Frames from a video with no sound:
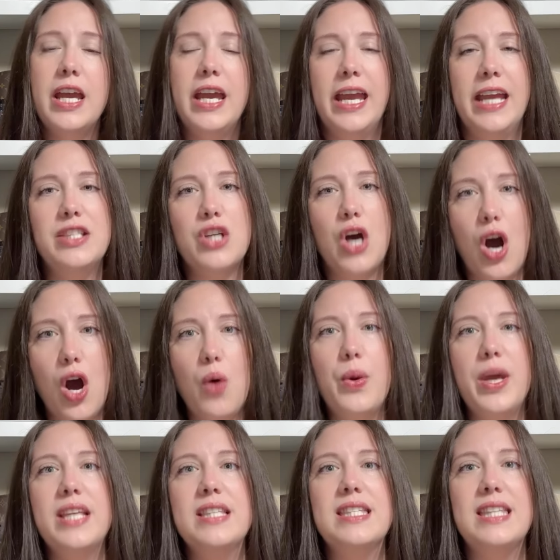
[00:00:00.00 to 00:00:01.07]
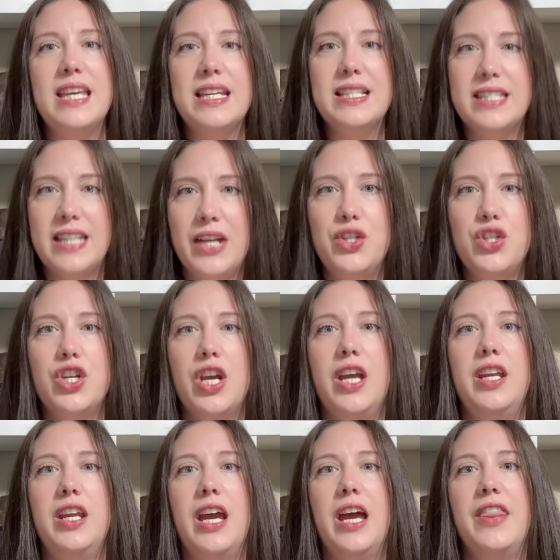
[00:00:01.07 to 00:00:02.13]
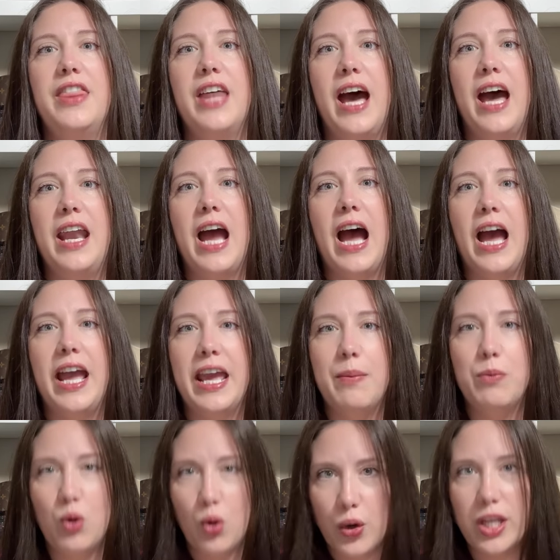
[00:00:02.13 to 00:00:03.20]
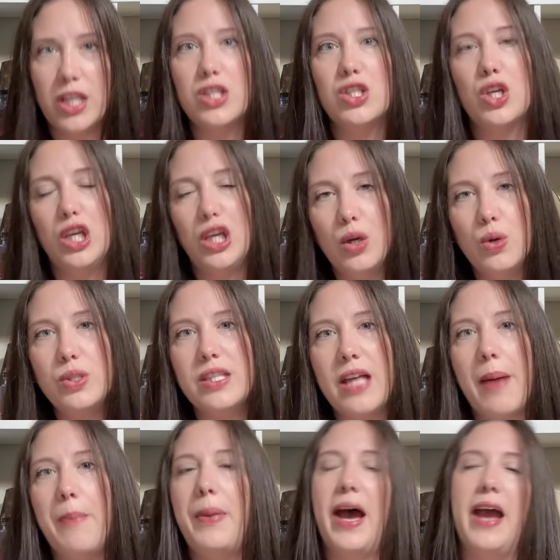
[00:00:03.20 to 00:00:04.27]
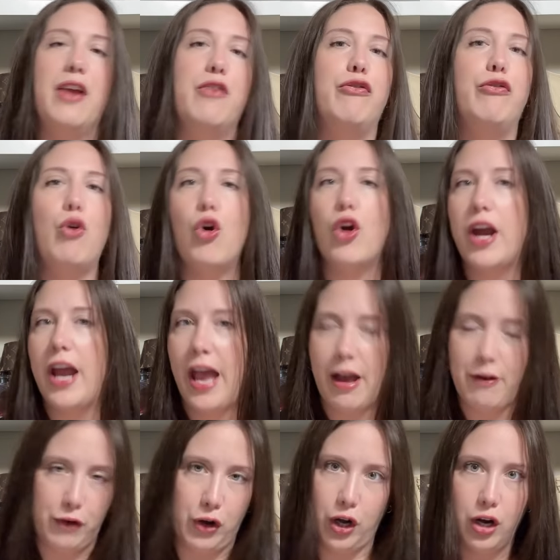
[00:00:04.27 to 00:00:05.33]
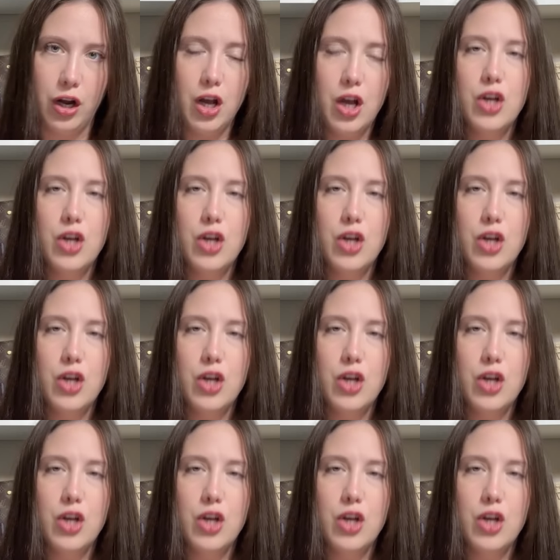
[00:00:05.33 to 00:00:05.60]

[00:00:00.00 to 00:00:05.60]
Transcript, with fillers: It's always the intention that I am going to use that bag forever.